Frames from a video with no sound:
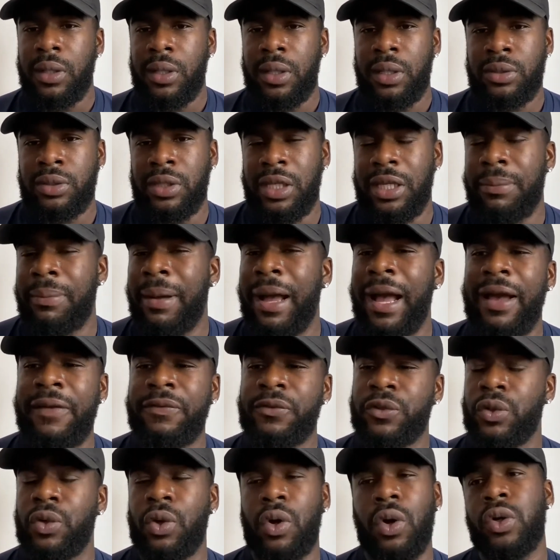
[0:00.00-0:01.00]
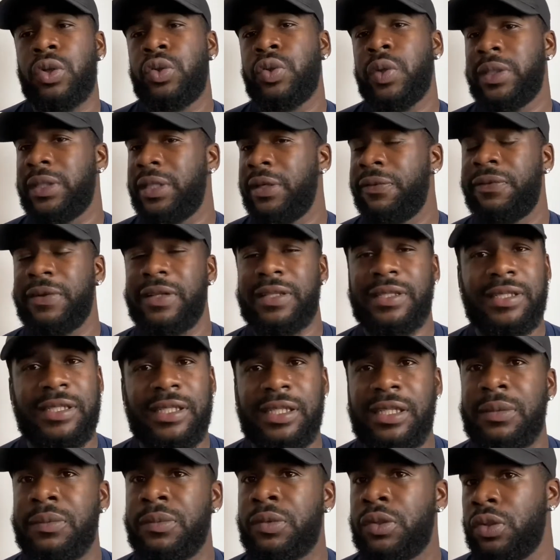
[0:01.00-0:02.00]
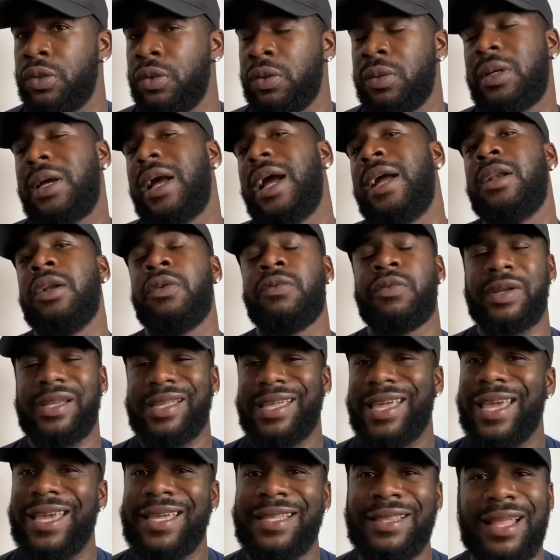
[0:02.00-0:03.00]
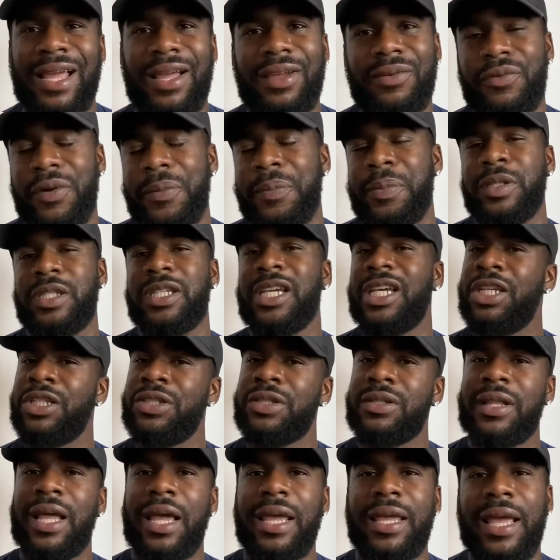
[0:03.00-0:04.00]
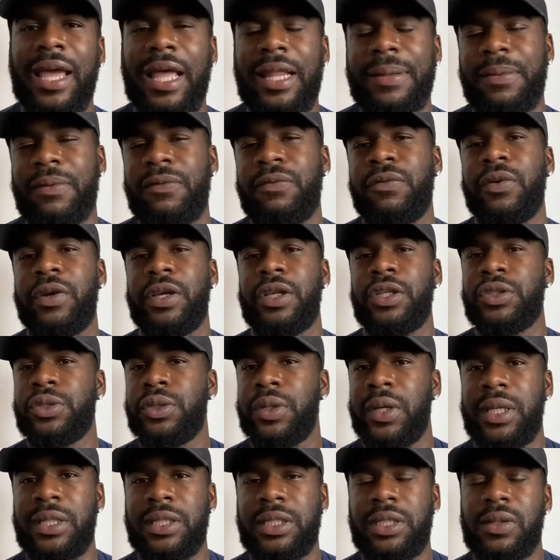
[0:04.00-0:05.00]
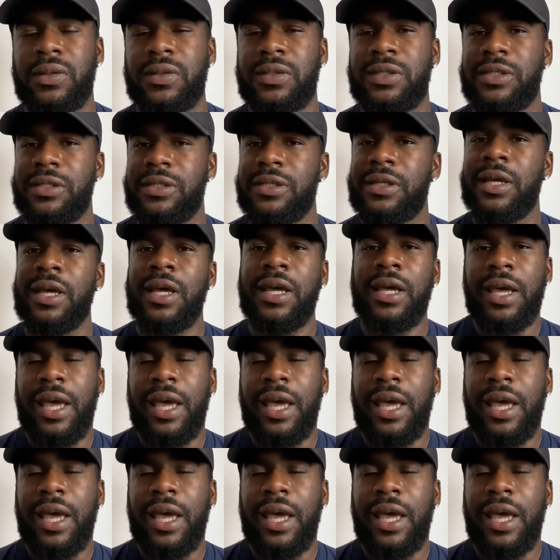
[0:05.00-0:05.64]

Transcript: So you might have to go to a different team to kind of regain that reputation that he had before he joined Chelsea.